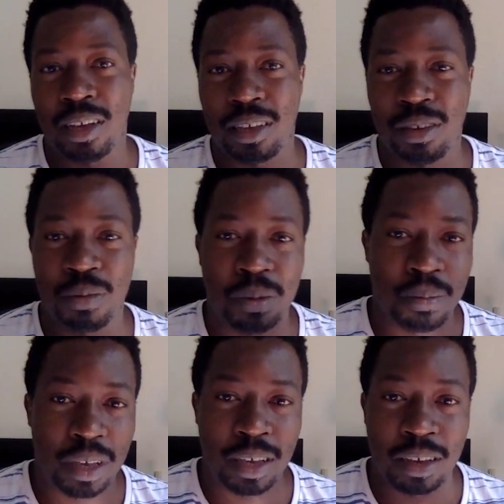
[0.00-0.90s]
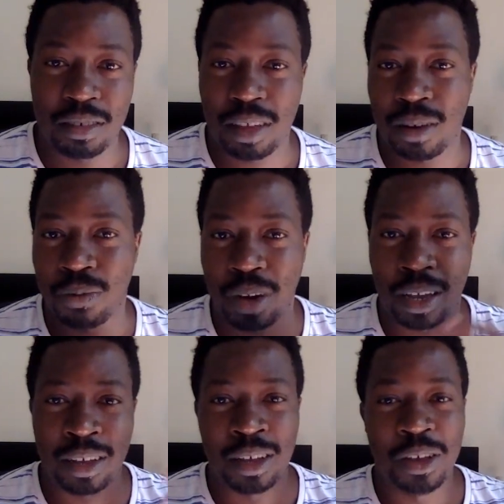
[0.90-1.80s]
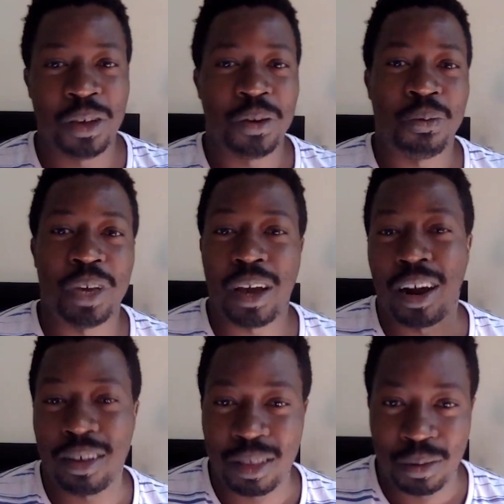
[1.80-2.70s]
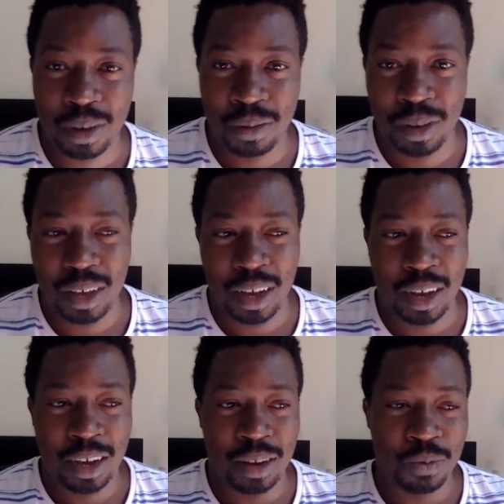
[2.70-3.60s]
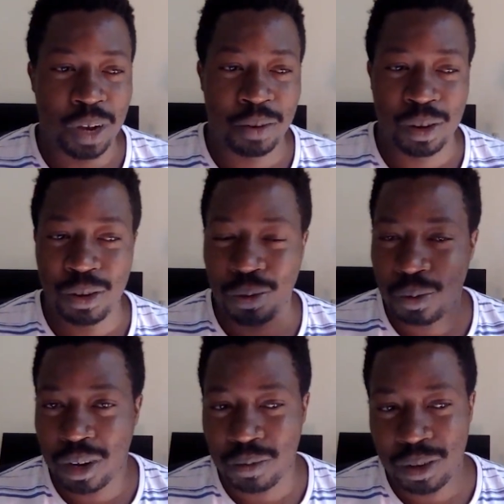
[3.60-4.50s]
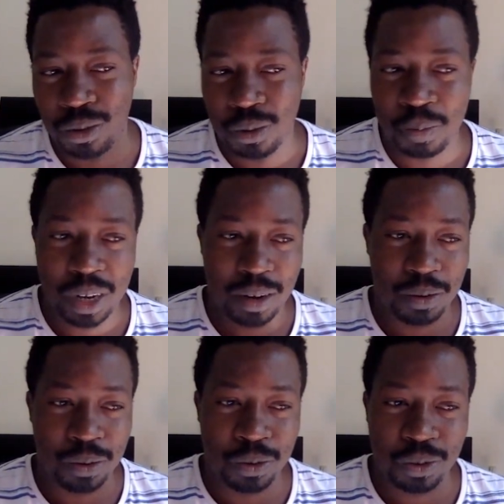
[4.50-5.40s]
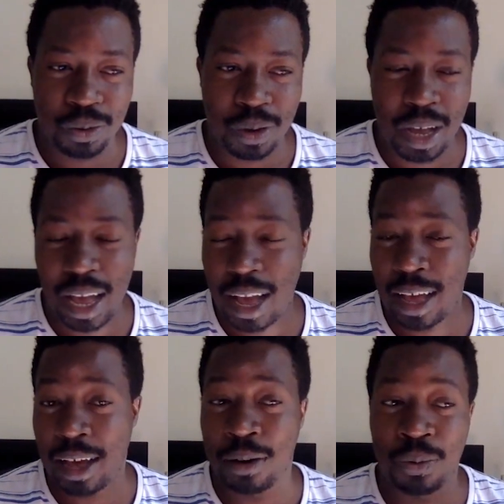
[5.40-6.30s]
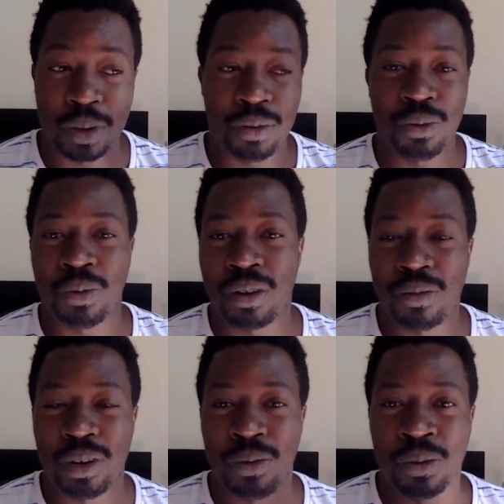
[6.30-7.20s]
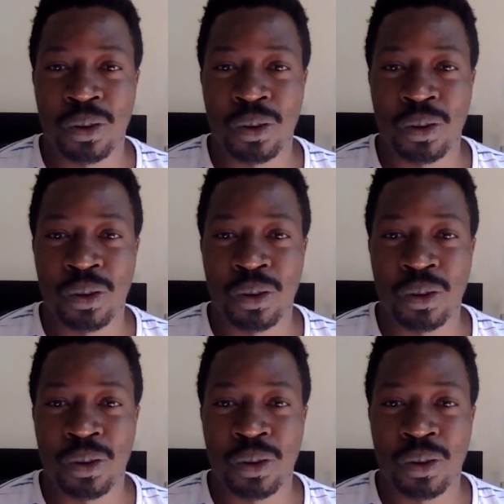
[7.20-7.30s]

human beings and why we are the way we are and why we do what we do, but also how we do what we do